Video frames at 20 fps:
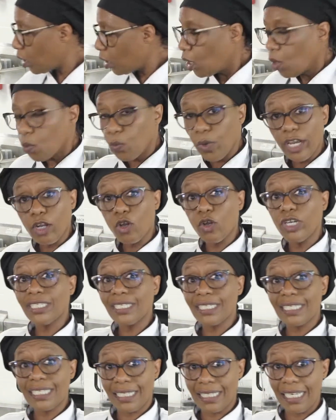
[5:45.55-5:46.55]
We're going
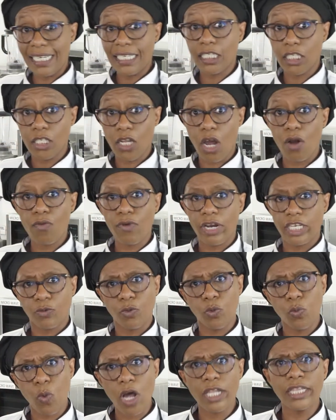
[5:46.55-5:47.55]
to season our rice.
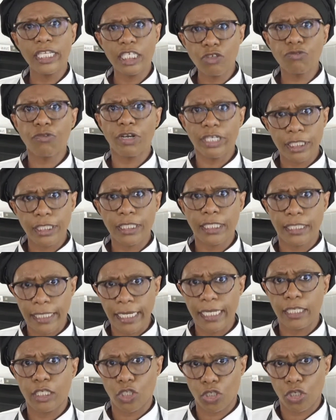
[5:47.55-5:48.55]
We want this rice to
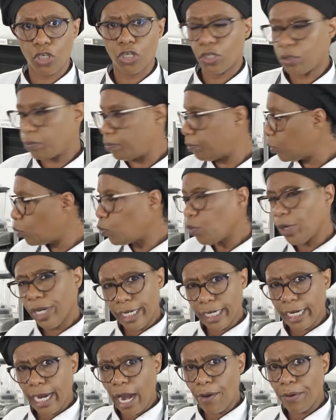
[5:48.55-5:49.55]
taste good. We're in
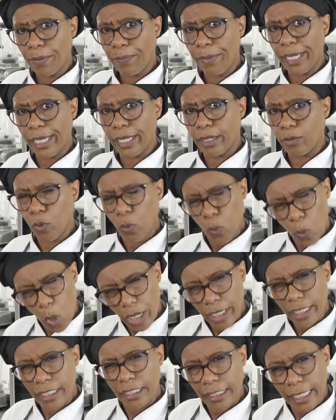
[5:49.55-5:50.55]
the Caribbean. We
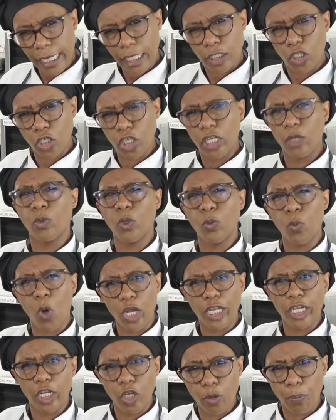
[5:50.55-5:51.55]
want this to taste good and we
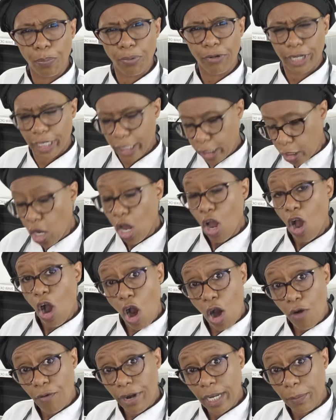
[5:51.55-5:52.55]
want it to look pretty.
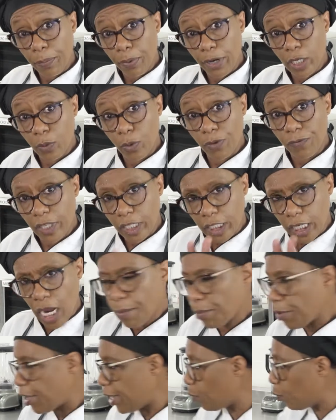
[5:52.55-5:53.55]
Already pretty with the
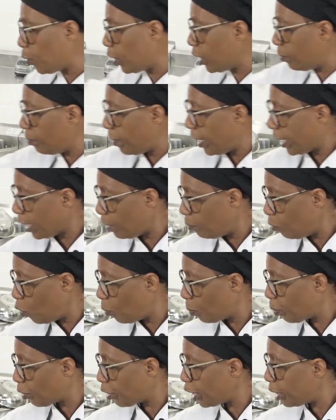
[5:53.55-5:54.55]
turmeric, we're going to make it more
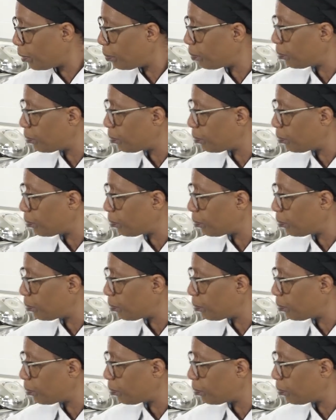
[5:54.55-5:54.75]
pretty.